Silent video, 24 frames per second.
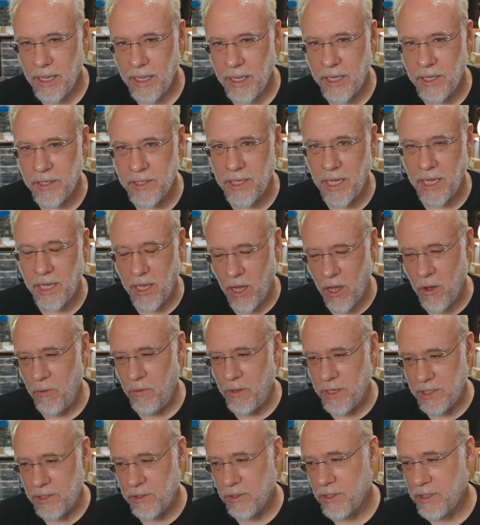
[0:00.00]
because like, oh,
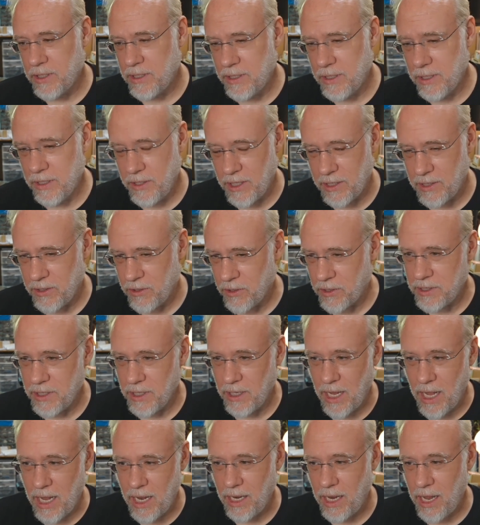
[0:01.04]
this looks a
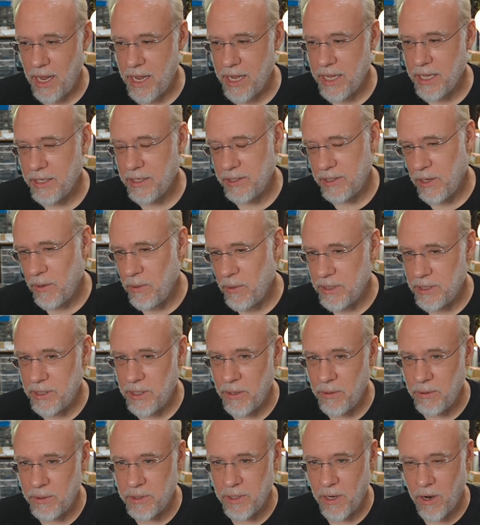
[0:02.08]
lot like so and
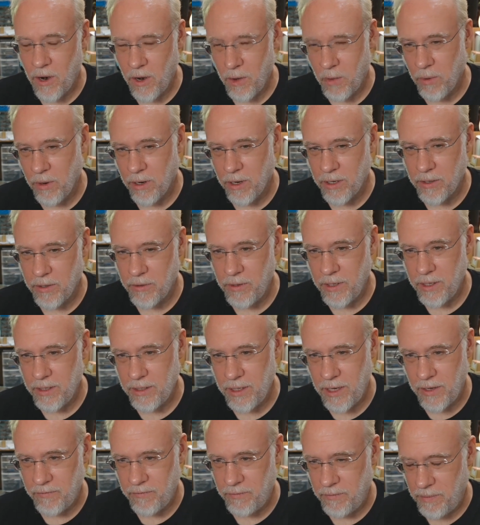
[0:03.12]
so's artwork
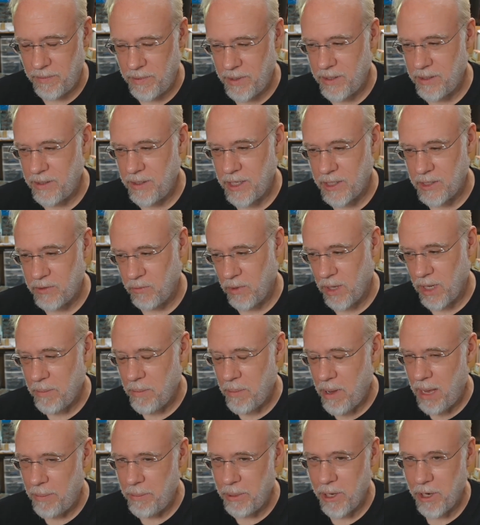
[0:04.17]
that's really
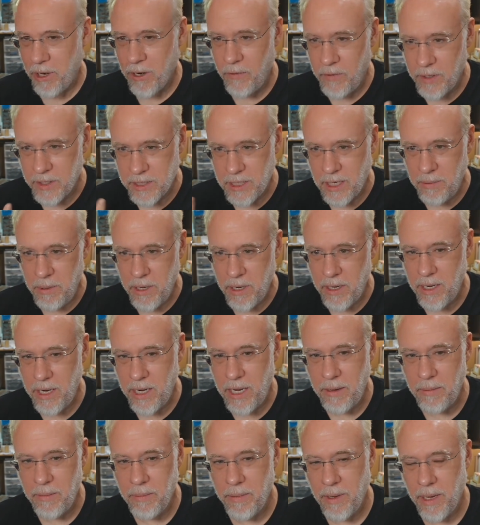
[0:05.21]
popular in this
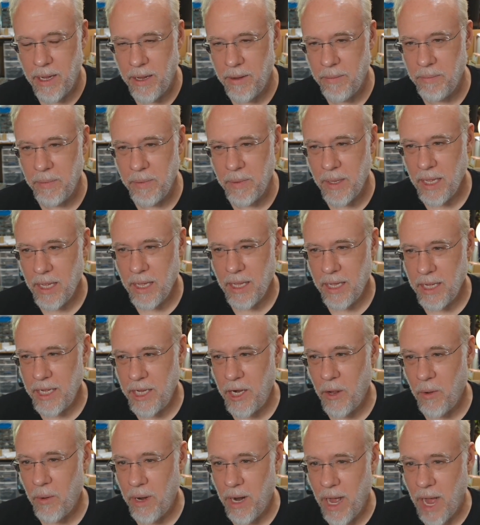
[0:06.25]
community, you
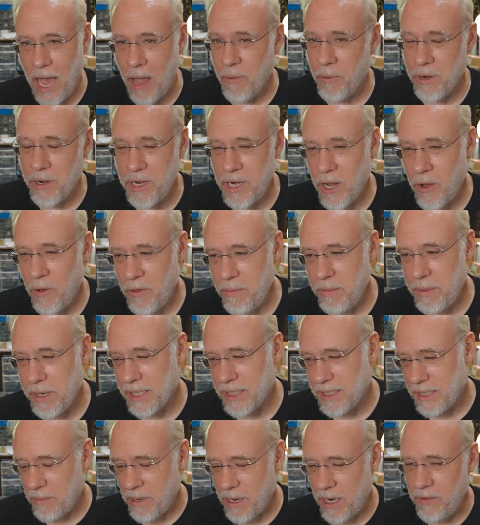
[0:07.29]
know, and I wouldn't know them
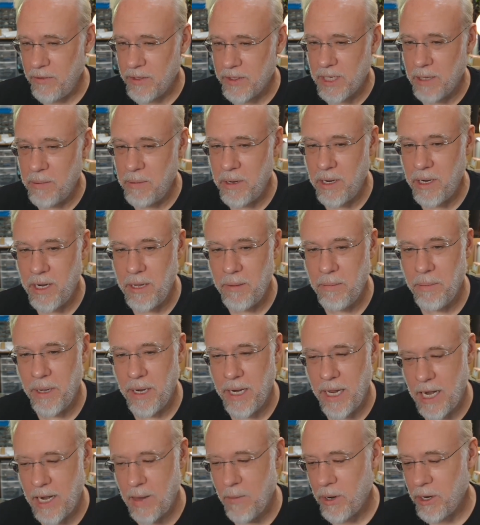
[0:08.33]
because I'm not in this community,
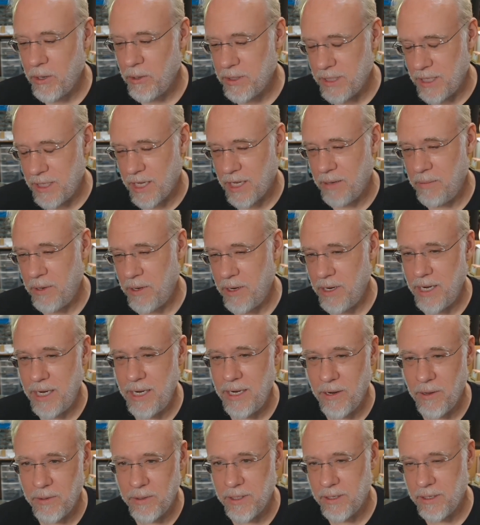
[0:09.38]
but anyone who's in that community
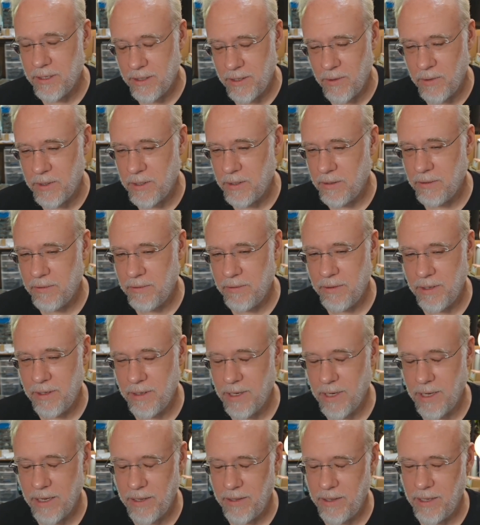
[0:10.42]
knows it.
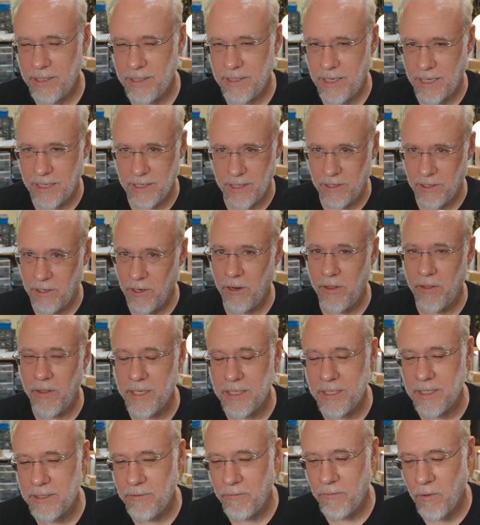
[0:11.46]
That's like, clearly
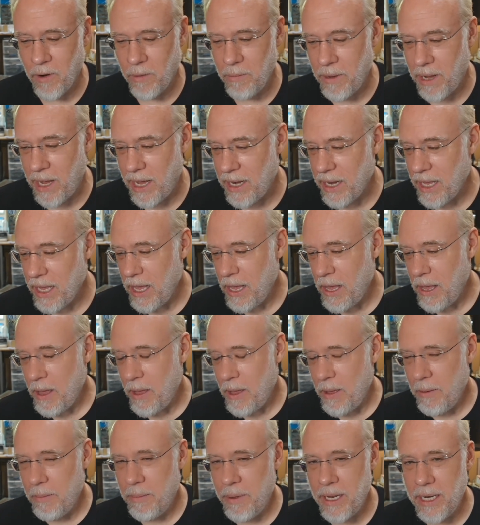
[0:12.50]
this is informed by it.
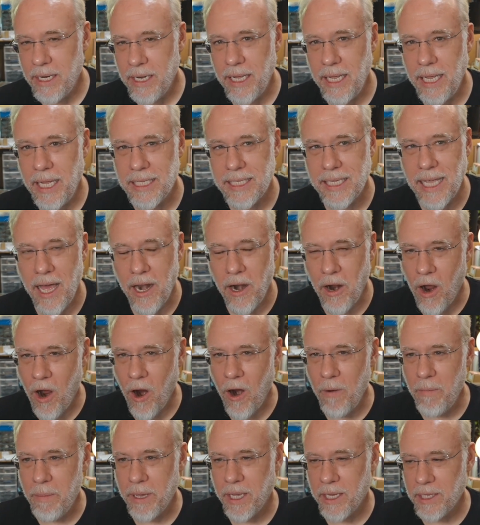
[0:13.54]
But it's kind of
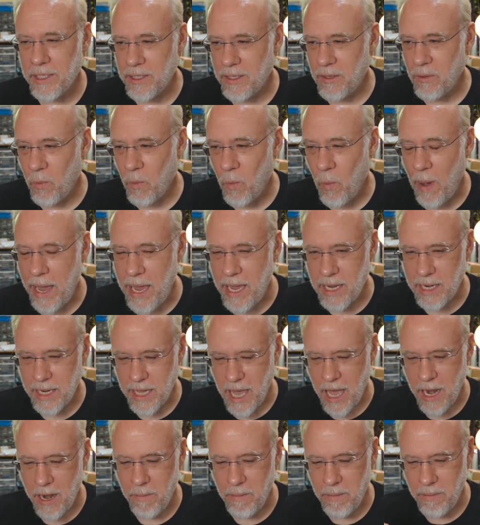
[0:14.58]
hard because of the way it
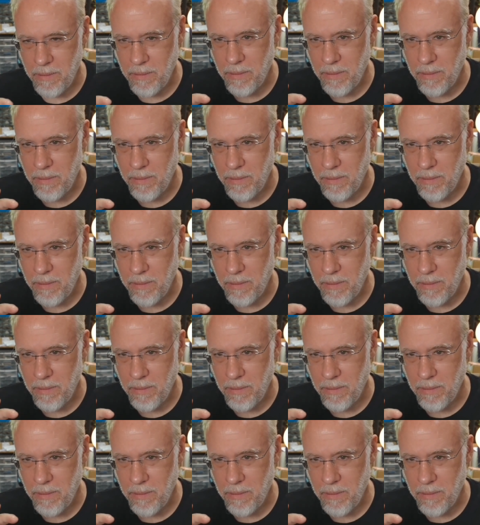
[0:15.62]
kind of